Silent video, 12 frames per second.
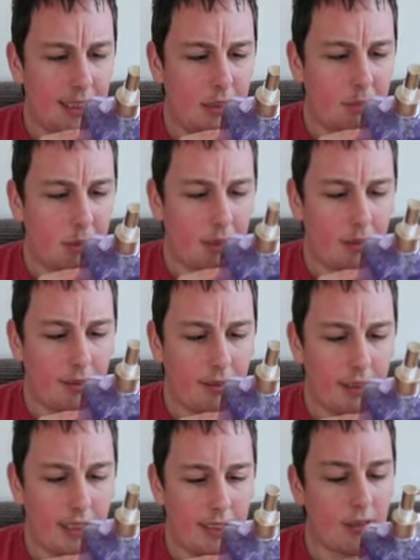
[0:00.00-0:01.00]
is
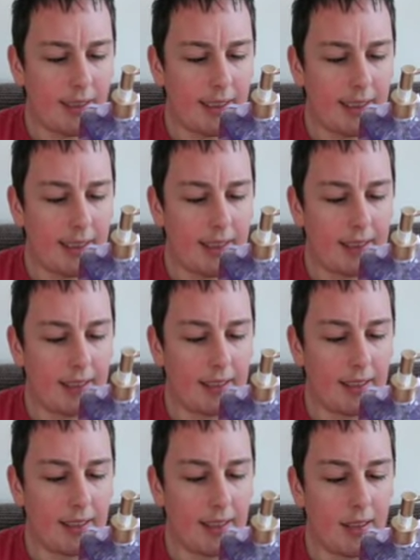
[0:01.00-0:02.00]
by
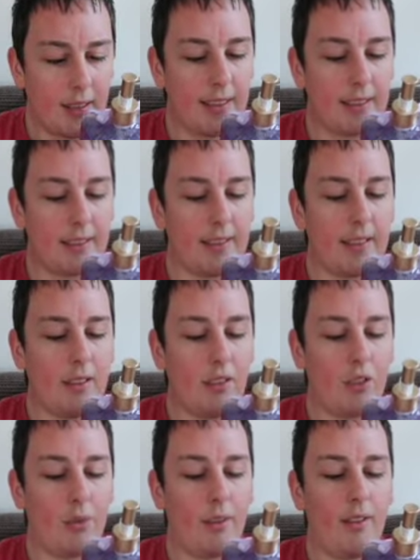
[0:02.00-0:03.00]
IDC
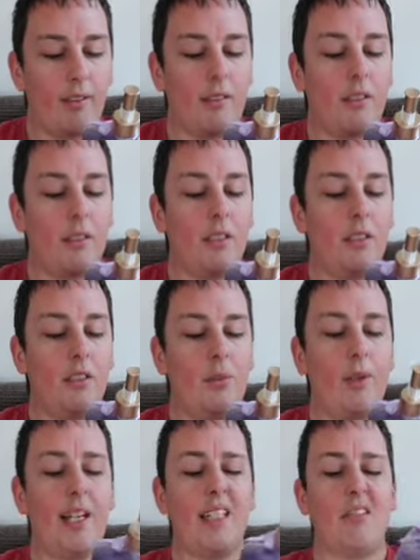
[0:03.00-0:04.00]

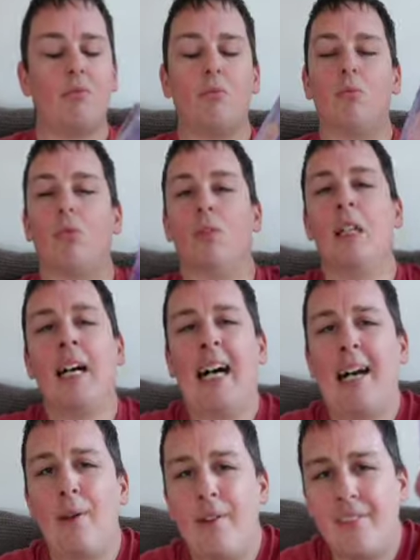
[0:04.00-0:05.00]
Insinuate, or
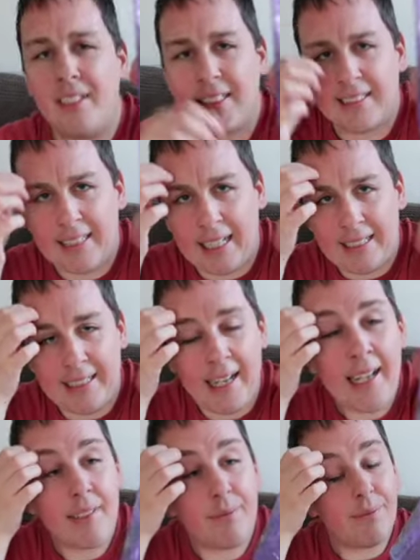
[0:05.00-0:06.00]
however you say
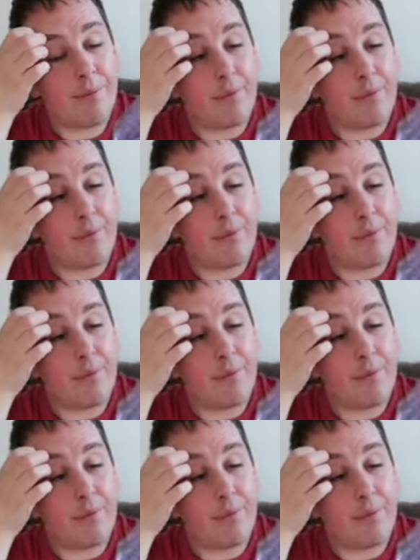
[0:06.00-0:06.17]
that.